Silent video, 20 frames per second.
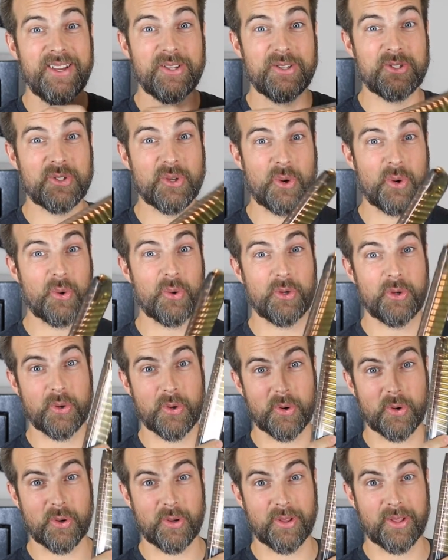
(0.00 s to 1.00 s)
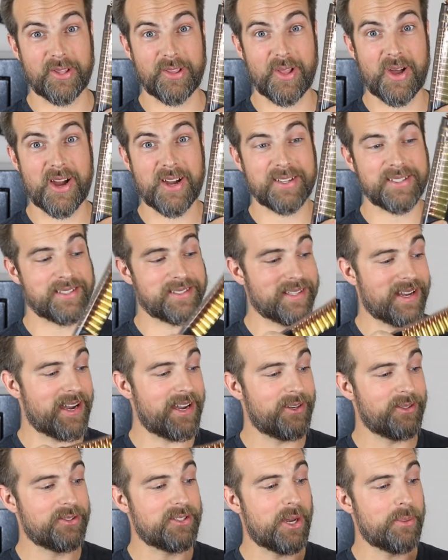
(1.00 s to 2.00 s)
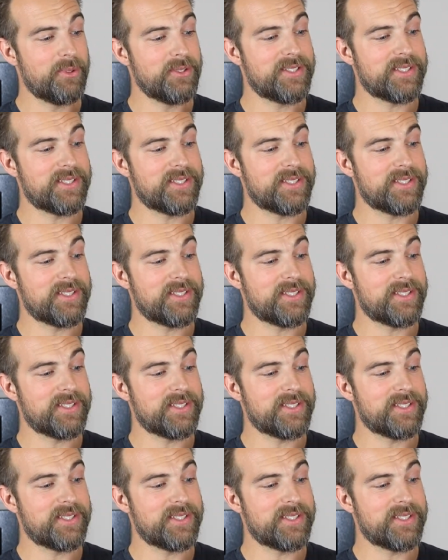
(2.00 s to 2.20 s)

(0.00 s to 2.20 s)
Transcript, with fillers: So your Glock style double